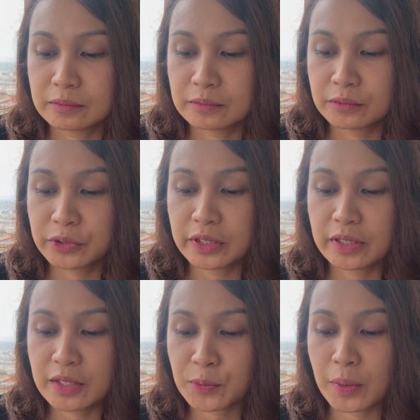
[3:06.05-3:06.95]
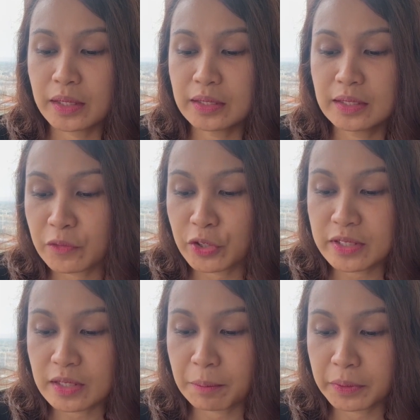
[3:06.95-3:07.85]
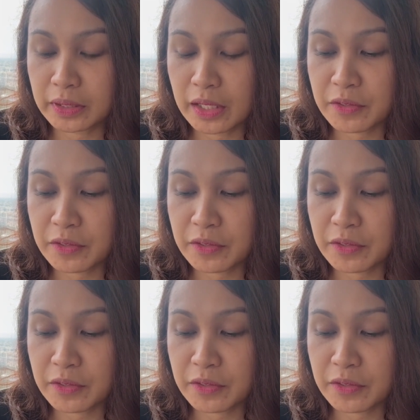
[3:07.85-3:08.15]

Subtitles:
for the next one, for this company,